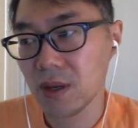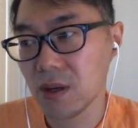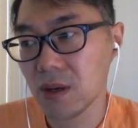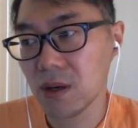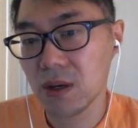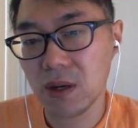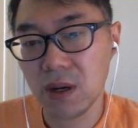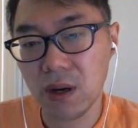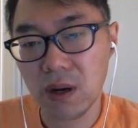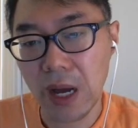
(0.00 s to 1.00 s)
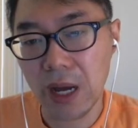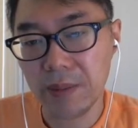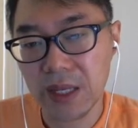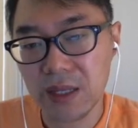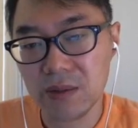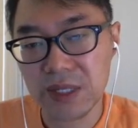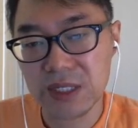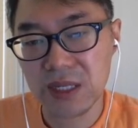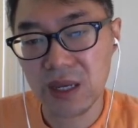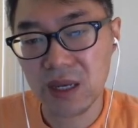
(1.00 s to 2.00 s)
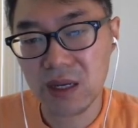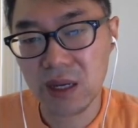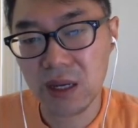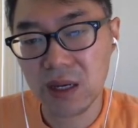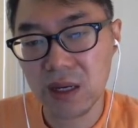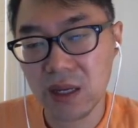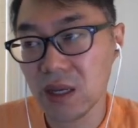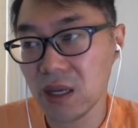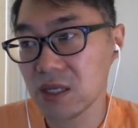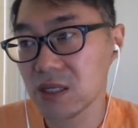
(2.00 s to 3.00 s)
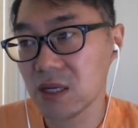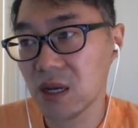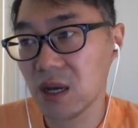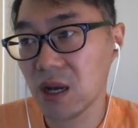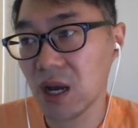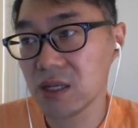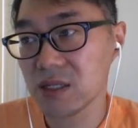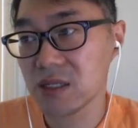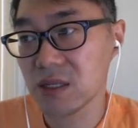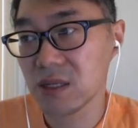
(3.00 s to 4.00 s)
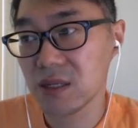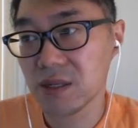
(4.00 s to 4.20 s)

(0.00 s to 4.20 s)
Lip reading: Oh, I made a mistake. It's const.